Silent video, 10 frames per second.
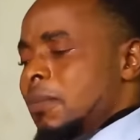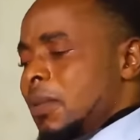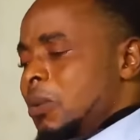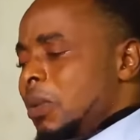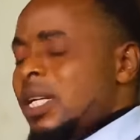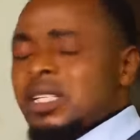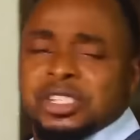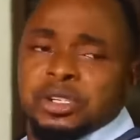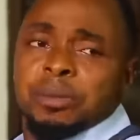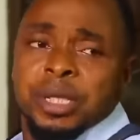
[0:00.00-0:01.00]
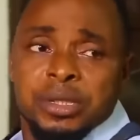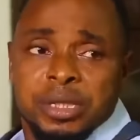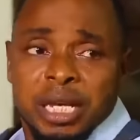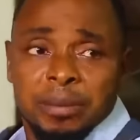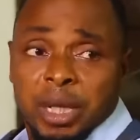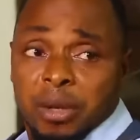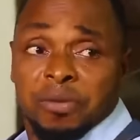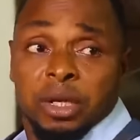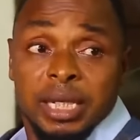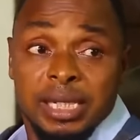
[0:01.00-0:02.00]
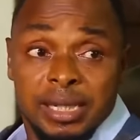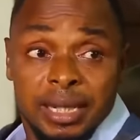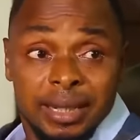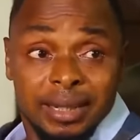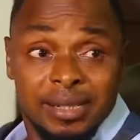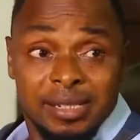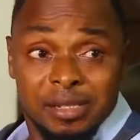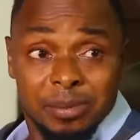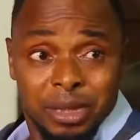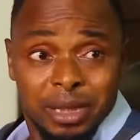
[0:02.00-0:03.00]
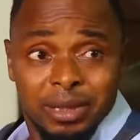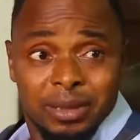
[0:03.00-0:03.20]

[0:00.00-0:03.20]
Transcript: Wait, do you mean to tell me that you're not eating anything since morning?